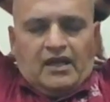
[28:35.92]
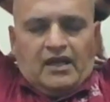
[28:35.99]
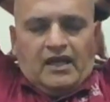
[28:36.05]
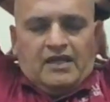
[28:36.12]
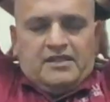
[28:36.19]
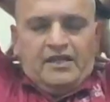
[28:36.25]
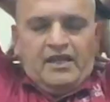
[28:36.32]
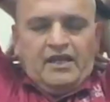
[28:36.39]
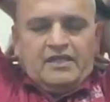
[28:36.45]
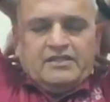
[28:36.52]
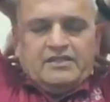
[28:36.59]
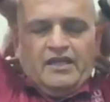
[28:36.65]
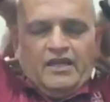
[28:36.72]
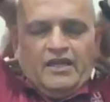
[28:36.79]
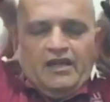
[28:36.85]
And then
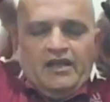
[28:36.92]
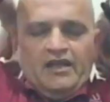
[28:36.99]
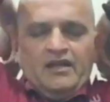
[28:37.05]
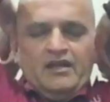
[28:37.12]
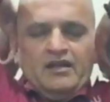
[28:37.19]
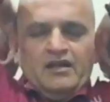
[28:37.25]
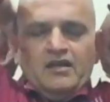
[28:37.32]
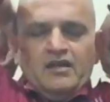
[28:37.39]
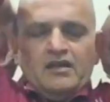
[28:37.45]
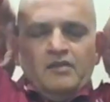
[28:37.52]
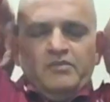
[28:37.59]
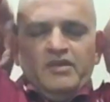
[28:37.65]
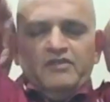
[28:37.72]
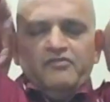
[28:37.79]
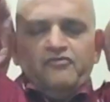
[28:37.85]
exhale
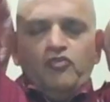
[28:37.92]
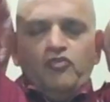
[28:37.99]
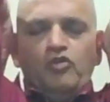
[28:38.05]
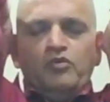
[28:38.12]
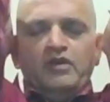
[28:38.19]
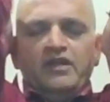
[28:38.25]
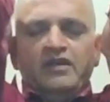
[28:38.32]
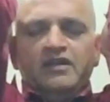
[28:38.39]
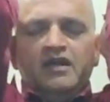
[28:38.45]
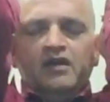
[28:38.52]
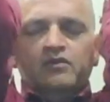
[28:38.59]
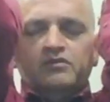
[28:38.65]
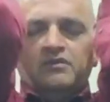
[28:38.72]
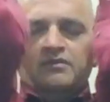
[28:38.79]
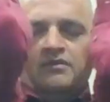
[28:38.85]
coming forward and down.